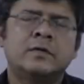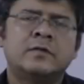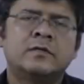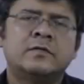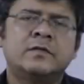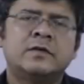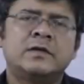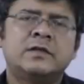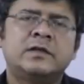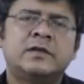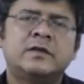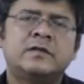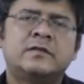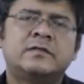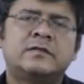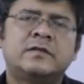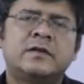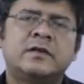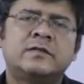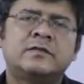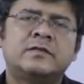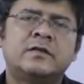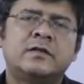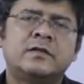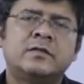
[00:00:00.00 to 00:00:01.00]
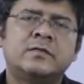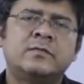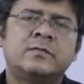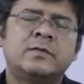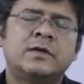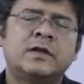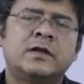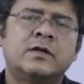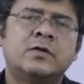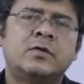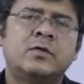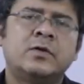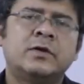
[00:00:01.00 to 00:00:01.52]
So, in this session
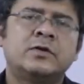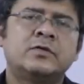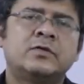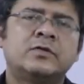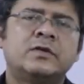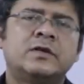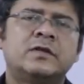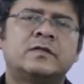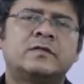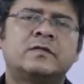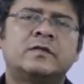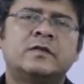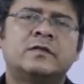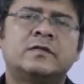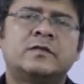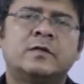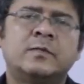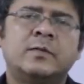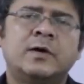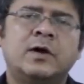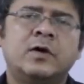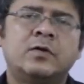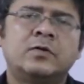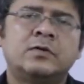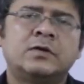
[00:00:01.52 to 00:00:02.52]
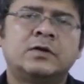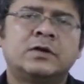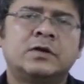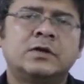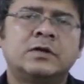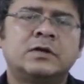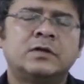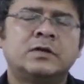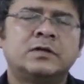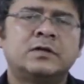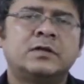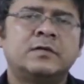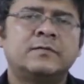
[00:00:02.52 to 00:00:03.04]
we are going to discuss about
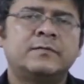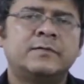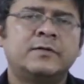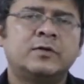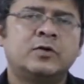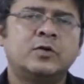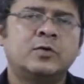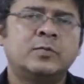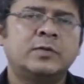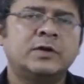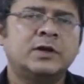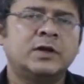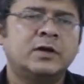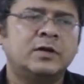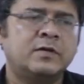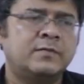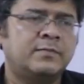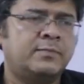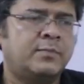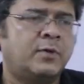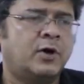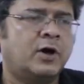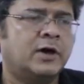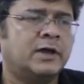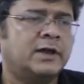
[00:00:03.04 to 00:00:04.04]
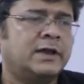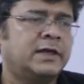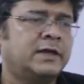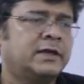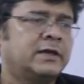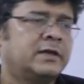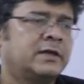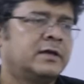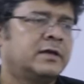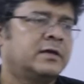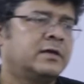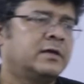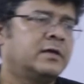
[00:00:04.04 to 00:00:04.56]
the phenomena of
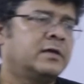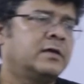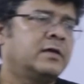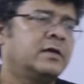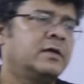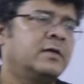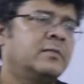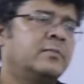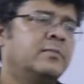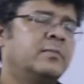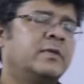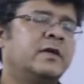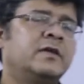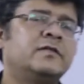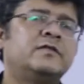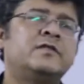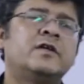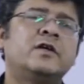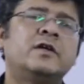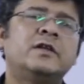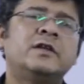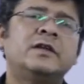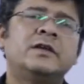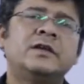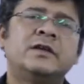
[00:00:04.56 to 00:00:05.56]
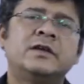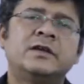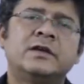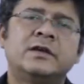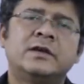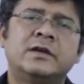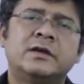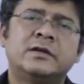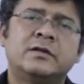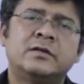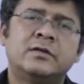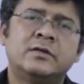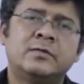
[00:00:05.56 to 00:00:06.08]
boiling.
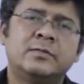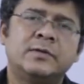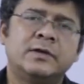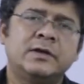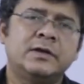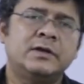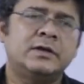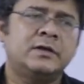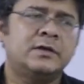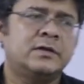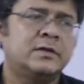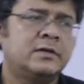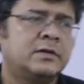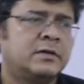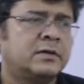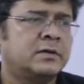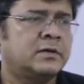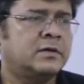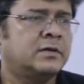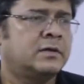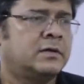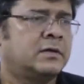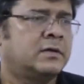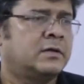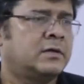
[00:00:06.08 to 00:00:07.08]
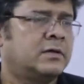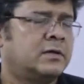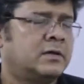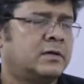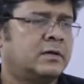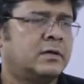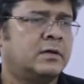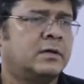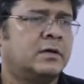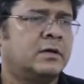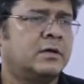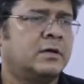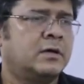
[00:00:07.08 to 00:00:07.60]
Majorly it will be
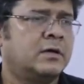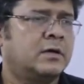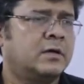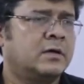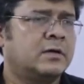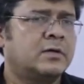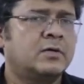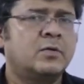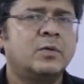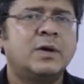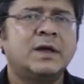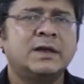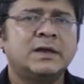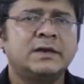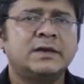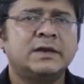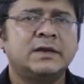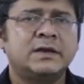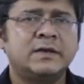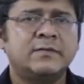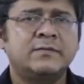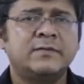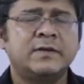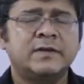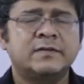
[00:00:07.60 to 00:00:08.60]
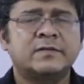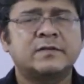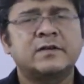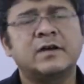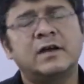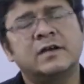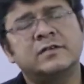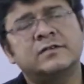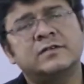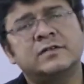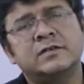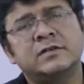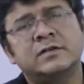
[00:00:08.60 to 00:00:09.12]
qualitative
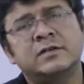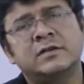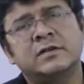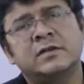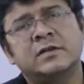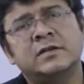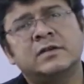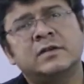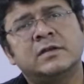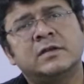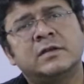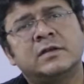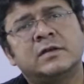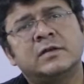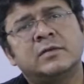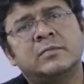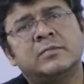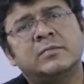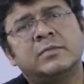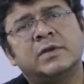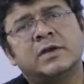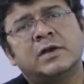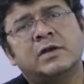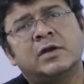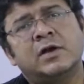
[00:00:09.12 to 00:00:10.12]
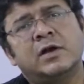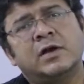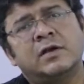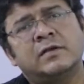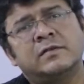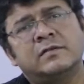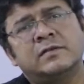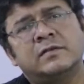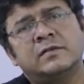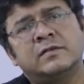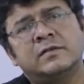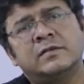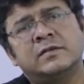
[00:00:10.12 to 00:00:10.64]
discussion,
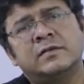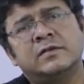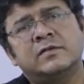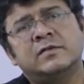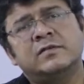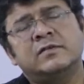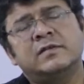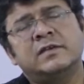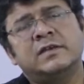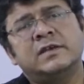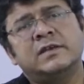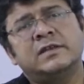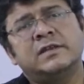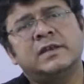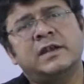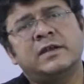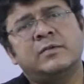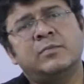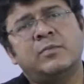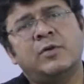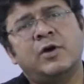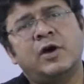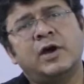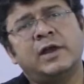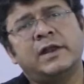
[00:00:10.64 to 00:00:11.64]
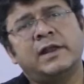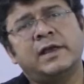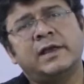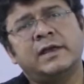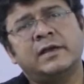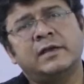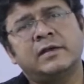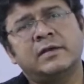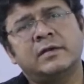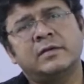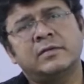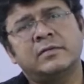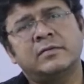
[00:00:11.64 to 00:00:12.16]
because you see that
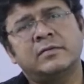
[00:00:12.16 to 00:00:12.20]
boiling,